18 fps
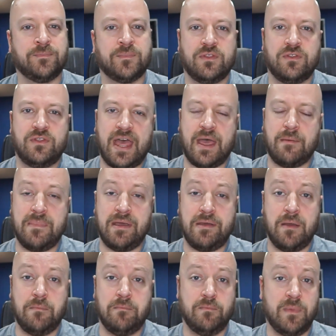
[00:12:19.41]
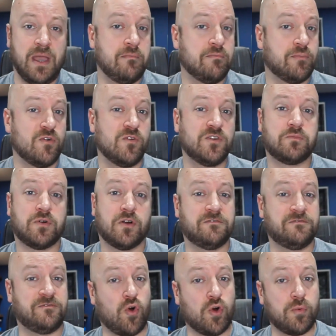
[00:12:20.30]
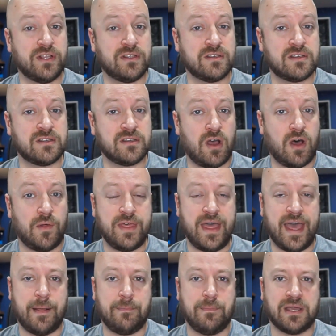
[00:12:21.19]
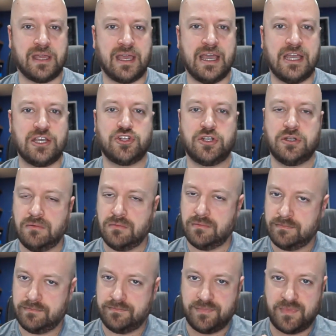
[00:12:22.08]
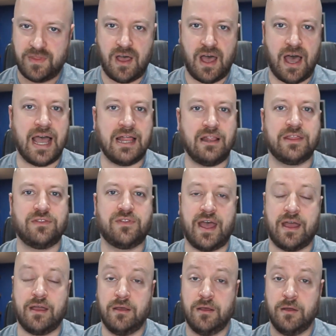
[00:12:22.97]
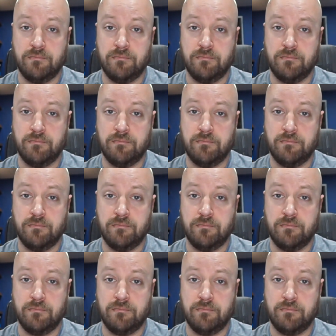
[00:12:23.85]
that maybe improves performance of the application, highlight that.